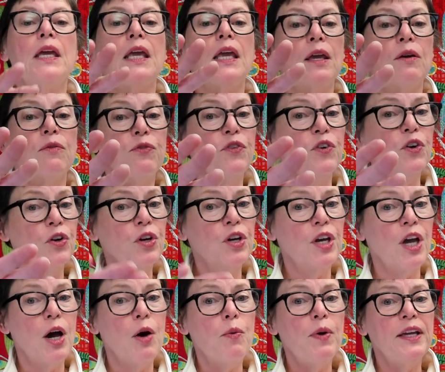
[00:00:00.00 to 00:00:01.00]
if you're
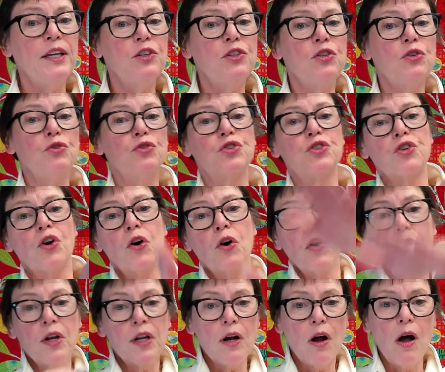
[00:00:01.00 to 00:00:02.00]
going to
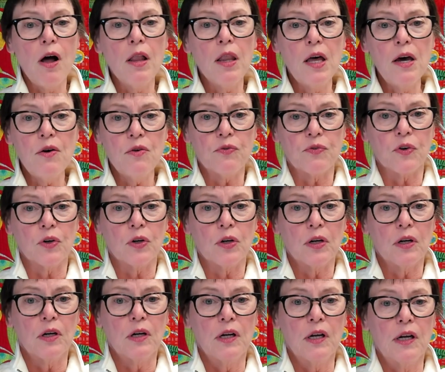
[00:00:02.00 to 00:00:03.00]
turn it all over
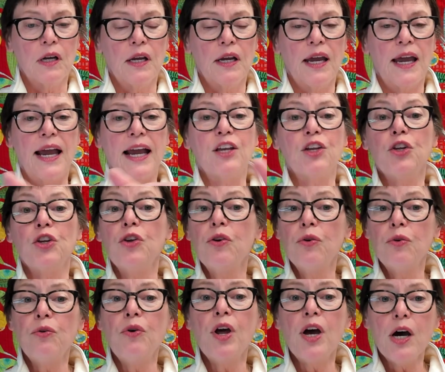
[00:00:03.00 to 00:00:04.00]
and
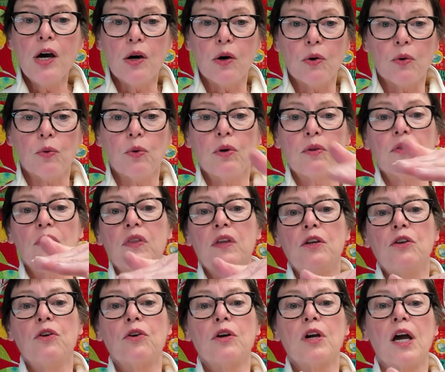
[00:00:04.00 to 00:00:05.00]
you know
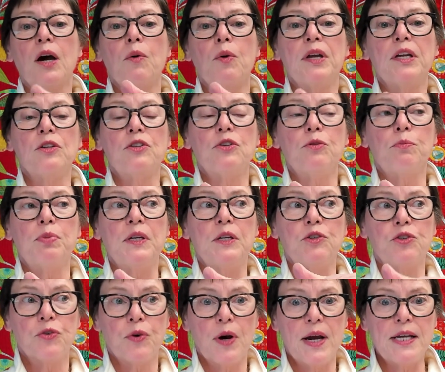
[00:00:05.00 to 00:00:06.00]
that you're going to be
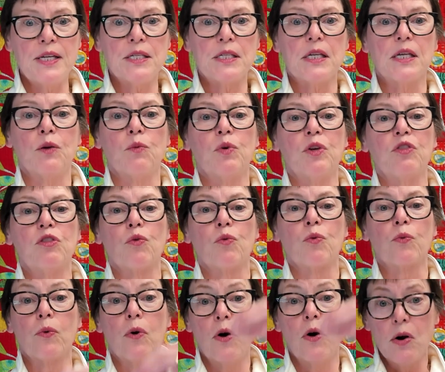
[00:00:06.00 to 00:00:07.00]
tracing with the
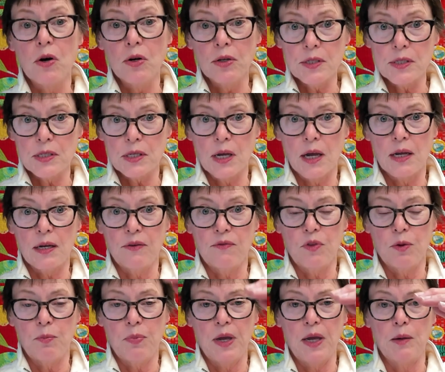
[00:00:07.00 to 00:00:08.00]
wrong side of
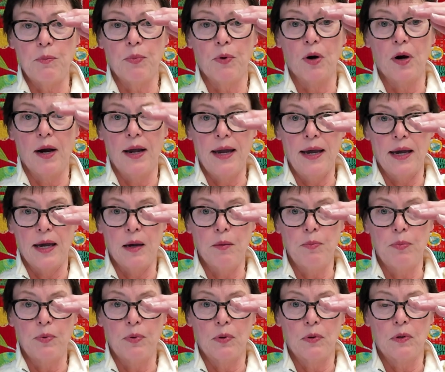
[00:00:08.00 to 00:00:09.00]
the paper up,